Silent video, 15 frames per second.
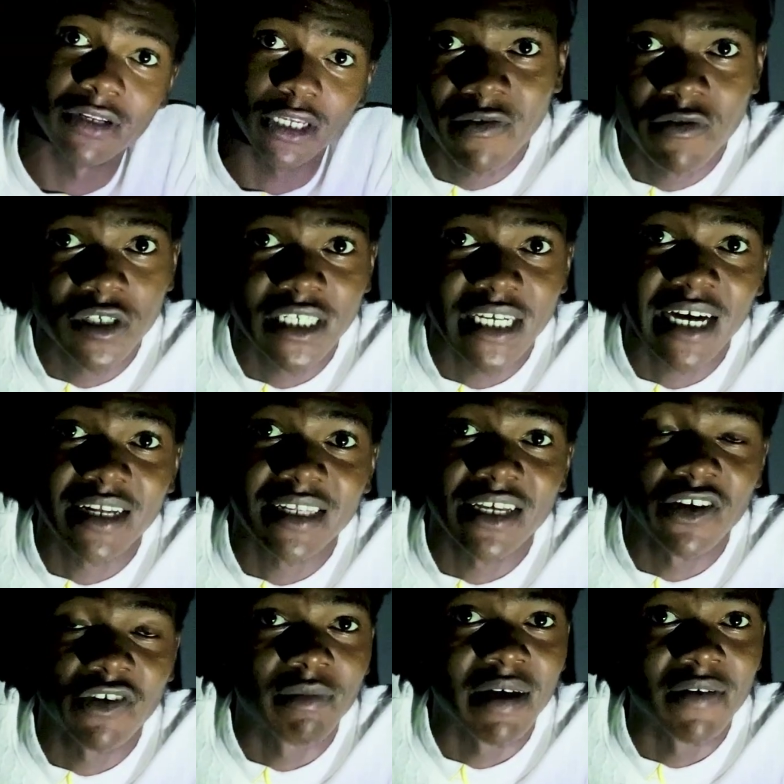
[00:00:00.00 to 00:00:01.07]
If you check out any
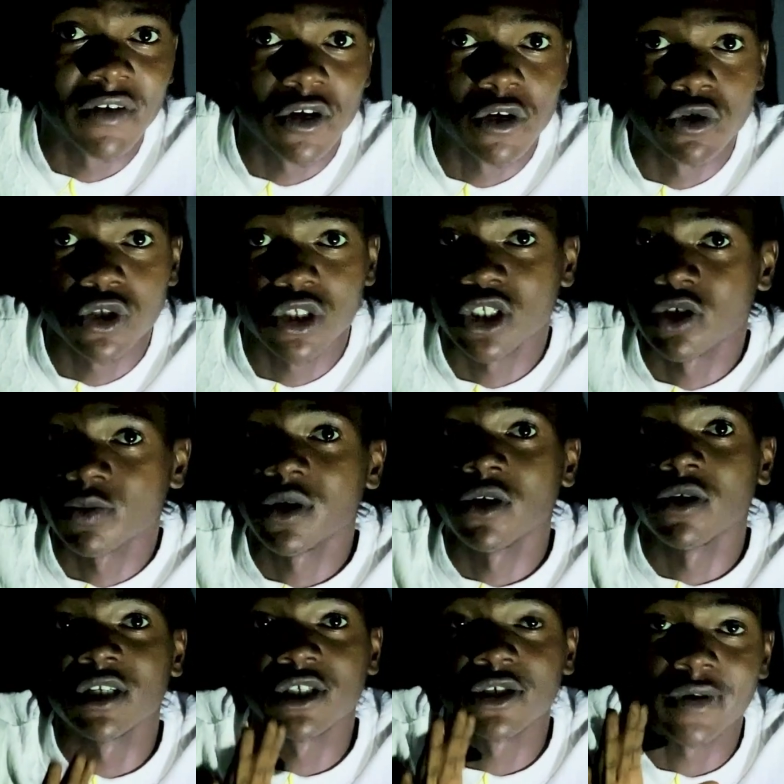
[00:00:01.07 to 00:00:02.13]
of my videos, it should be
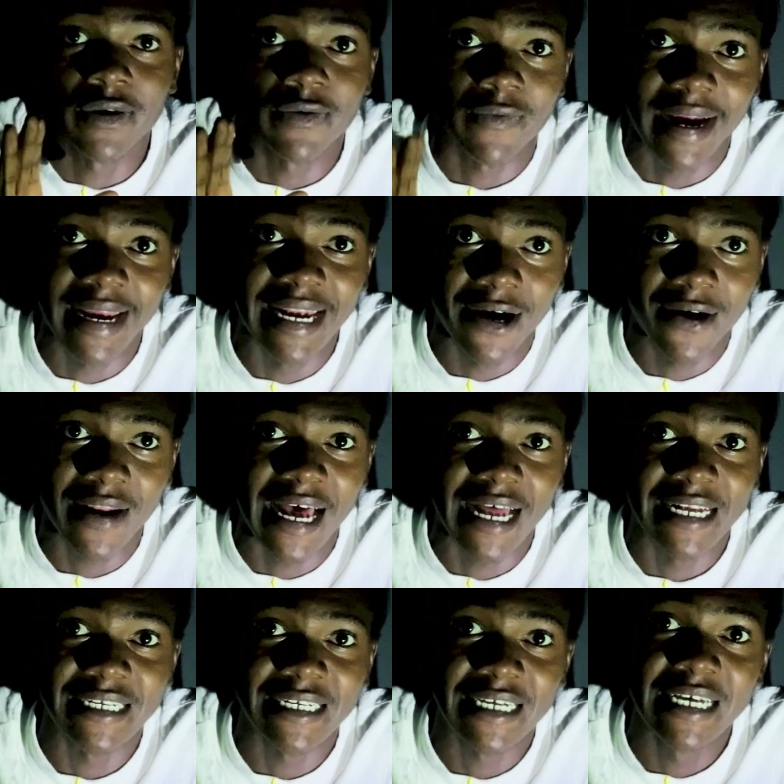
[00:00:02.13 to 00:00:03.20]
on the screen right now.
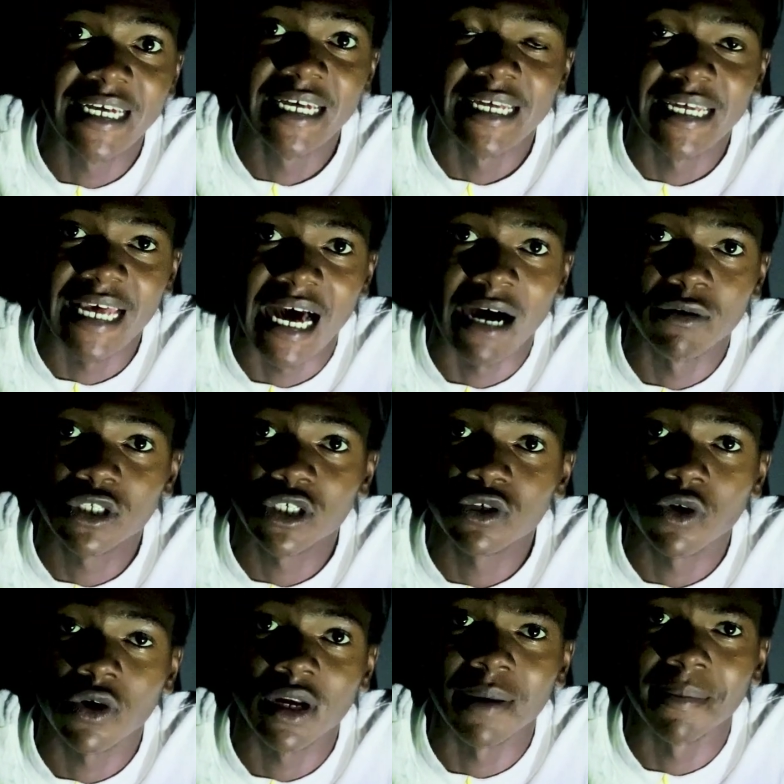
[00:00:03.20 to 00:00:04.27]
And yeah, I'll see you
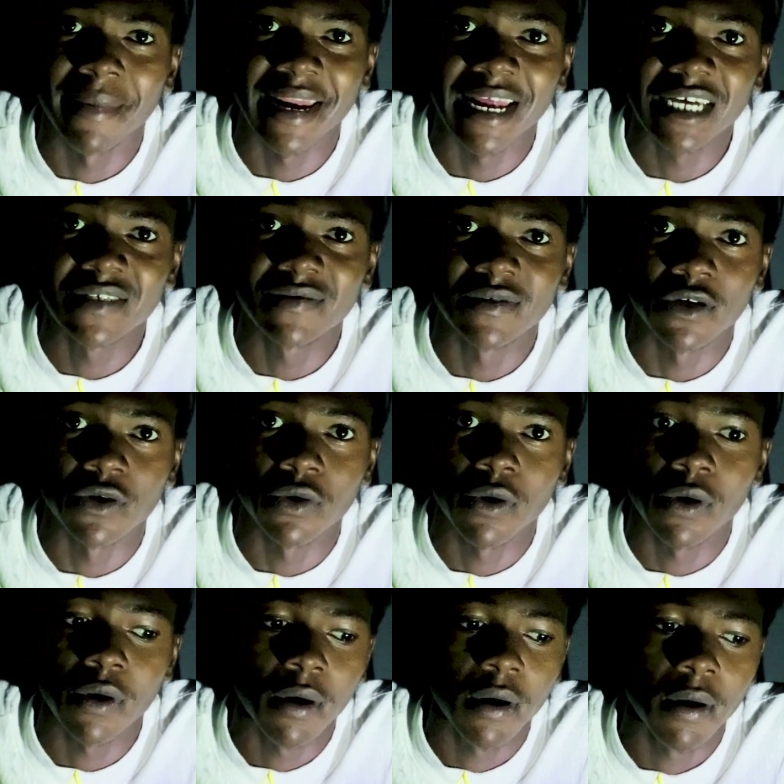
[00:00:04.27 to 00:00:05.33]
all in my next video.
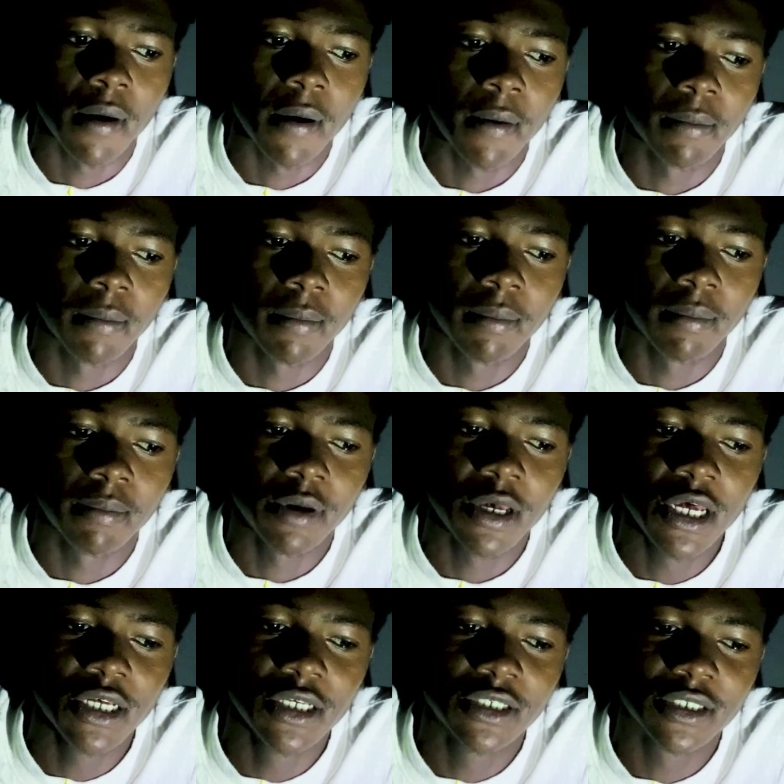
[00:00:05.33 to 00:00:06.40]

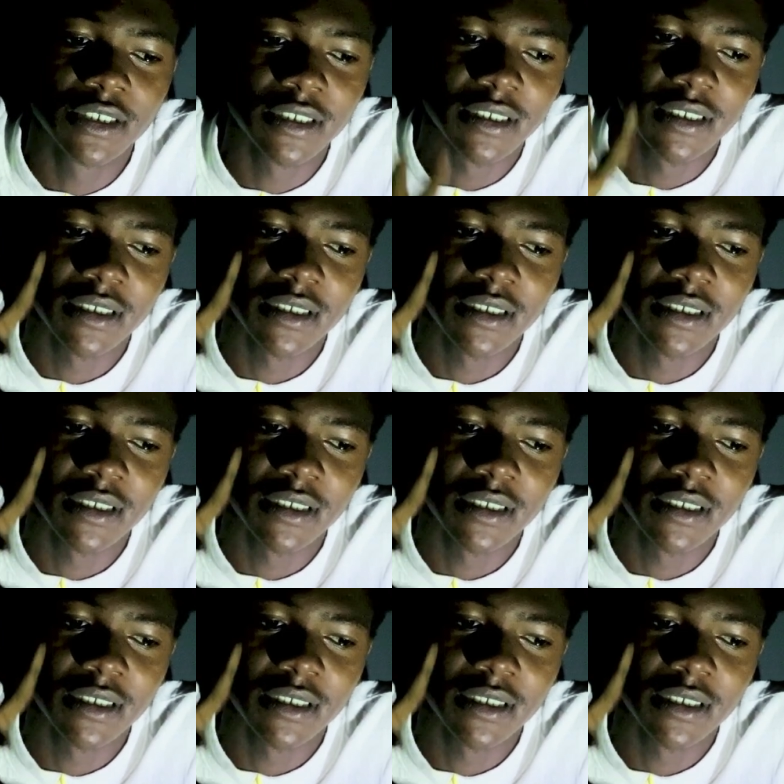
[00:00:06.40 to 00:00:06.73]
Peace.